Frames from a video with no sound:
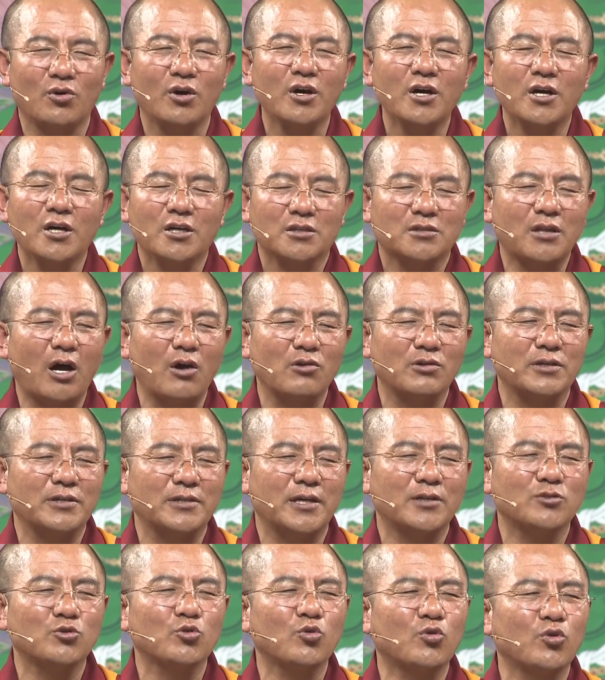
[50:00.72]
include the
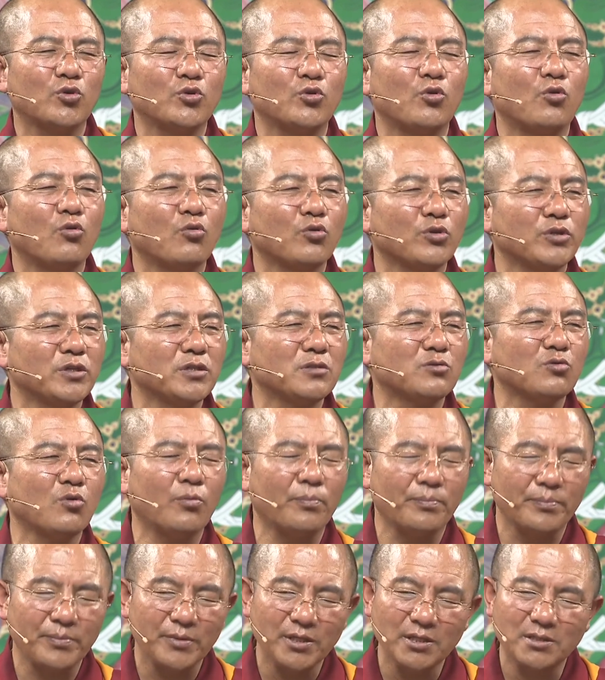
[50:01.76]
validity of
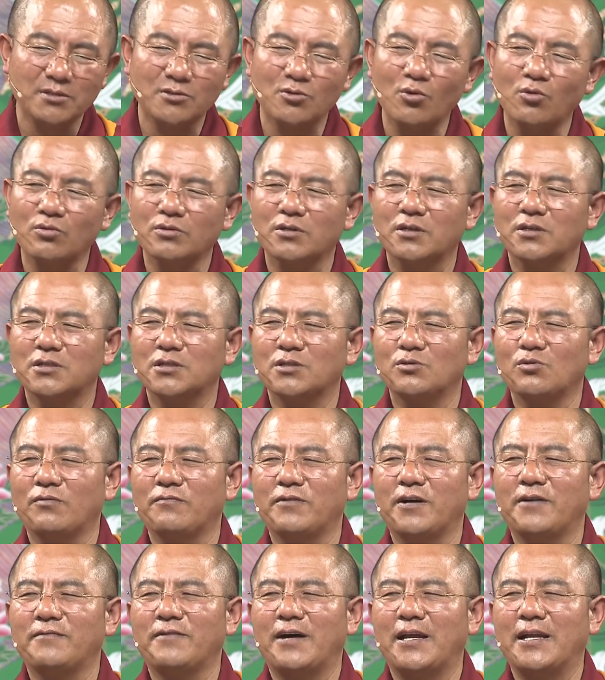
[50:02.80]
Sukhavati, the true
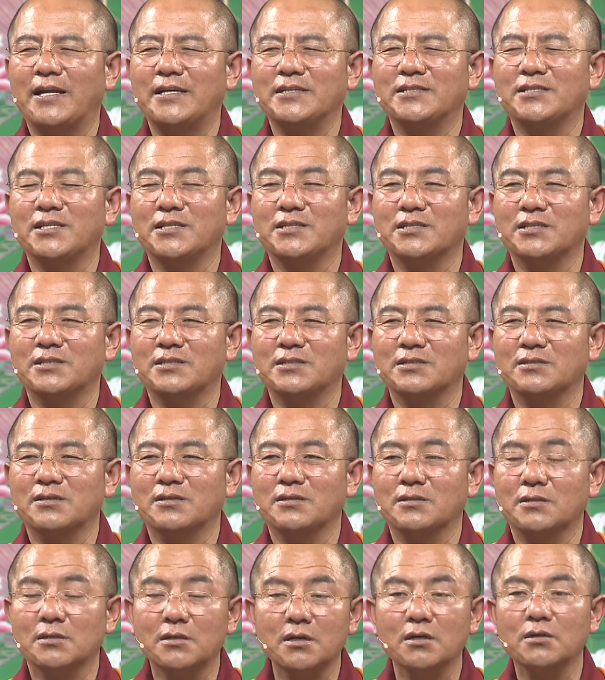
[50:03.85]
kayas of
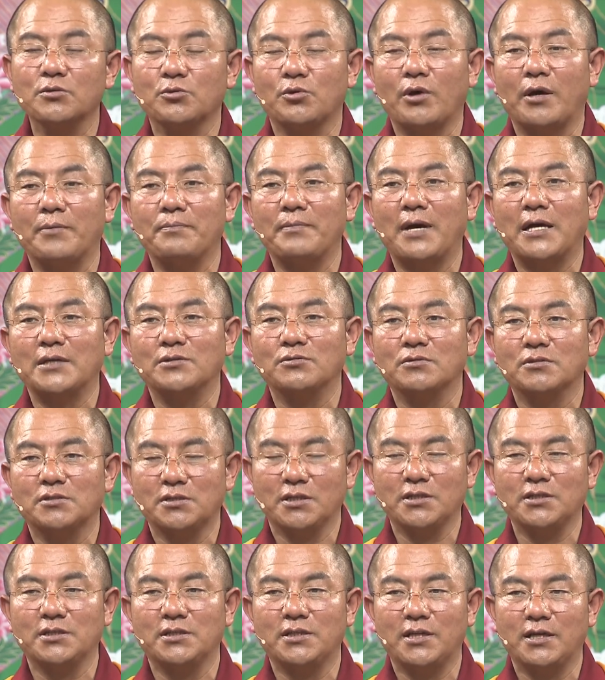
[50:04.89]
Amitabha, and how he
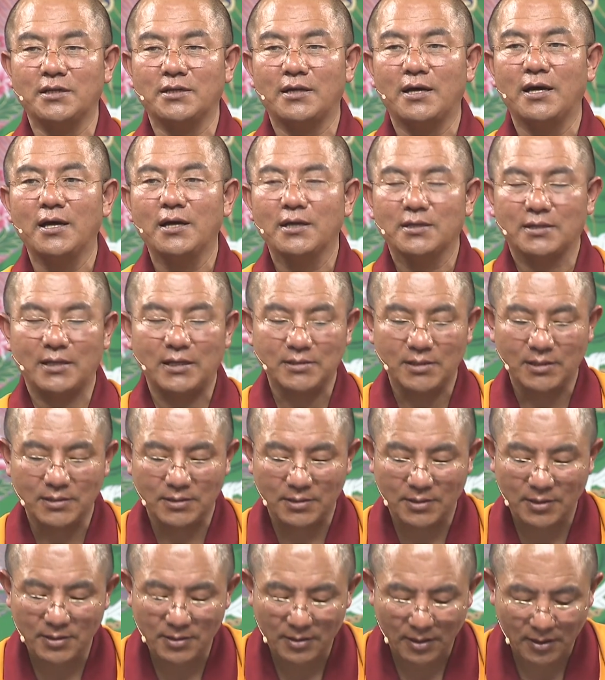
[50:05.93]
liberates sentient
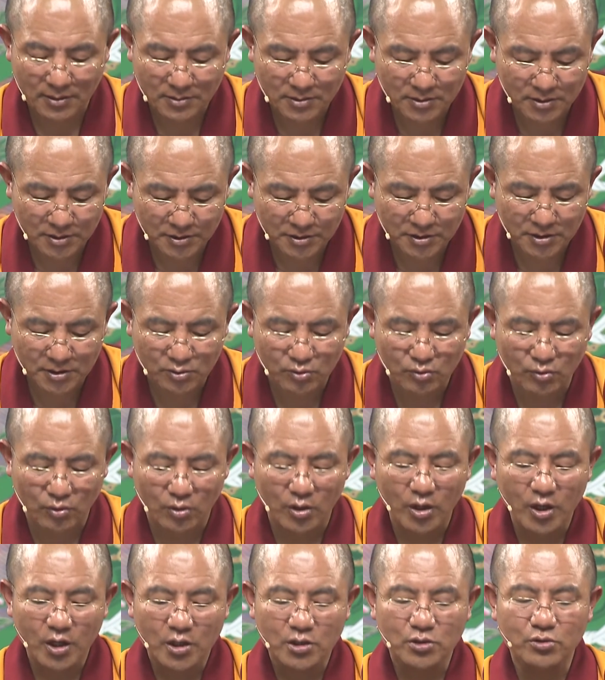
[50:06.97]
being, can be
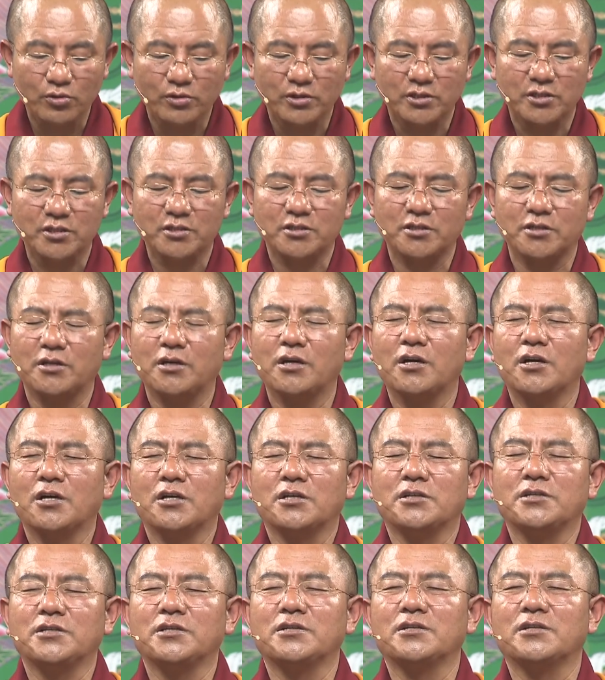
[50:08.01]
fully understood
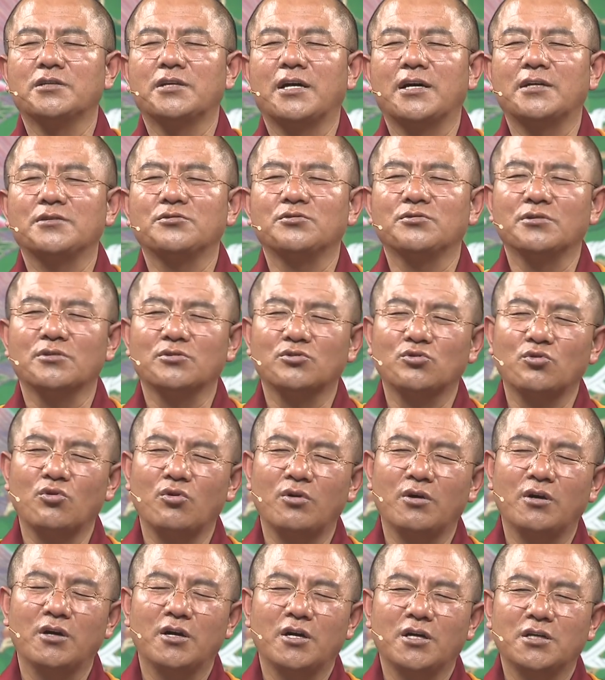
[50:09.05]
by the tantric
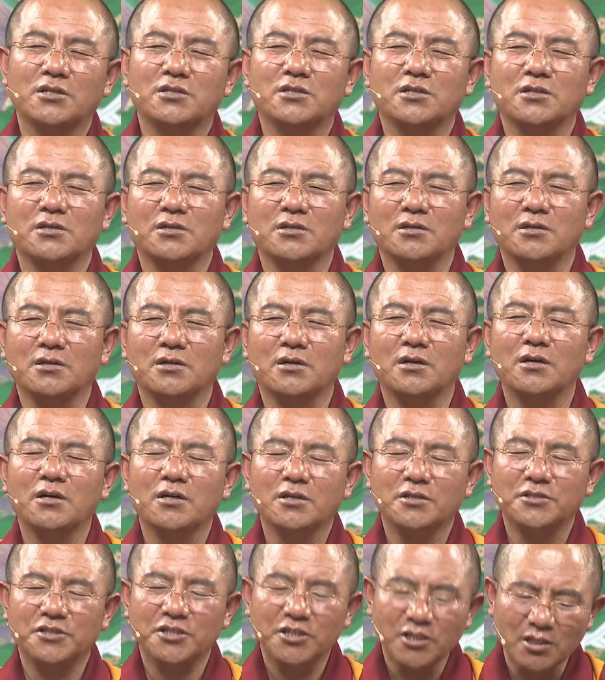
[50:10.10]
approach.
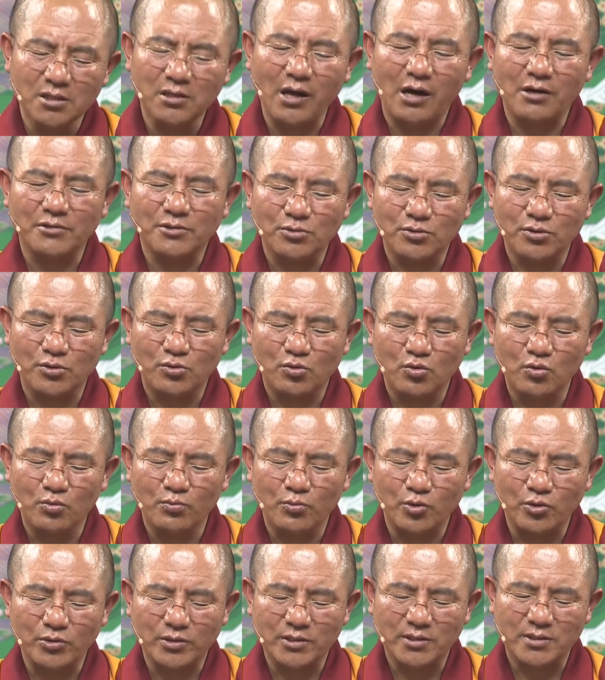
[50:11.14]
This point should be
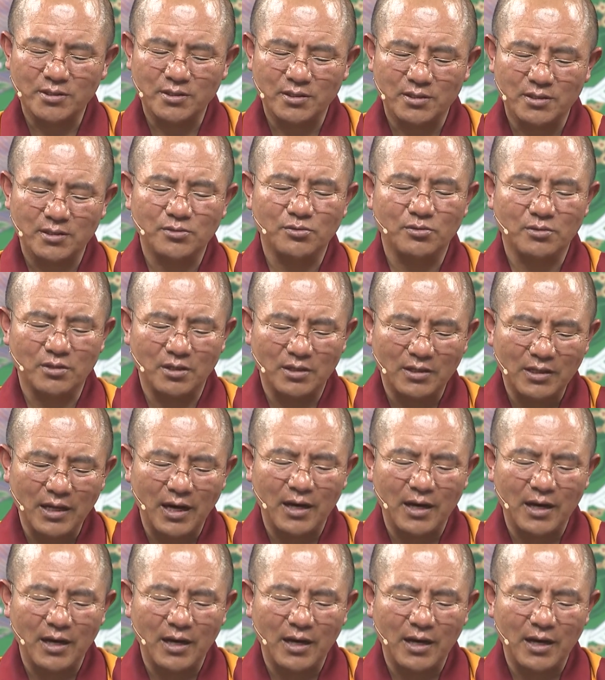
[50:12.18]
made clear.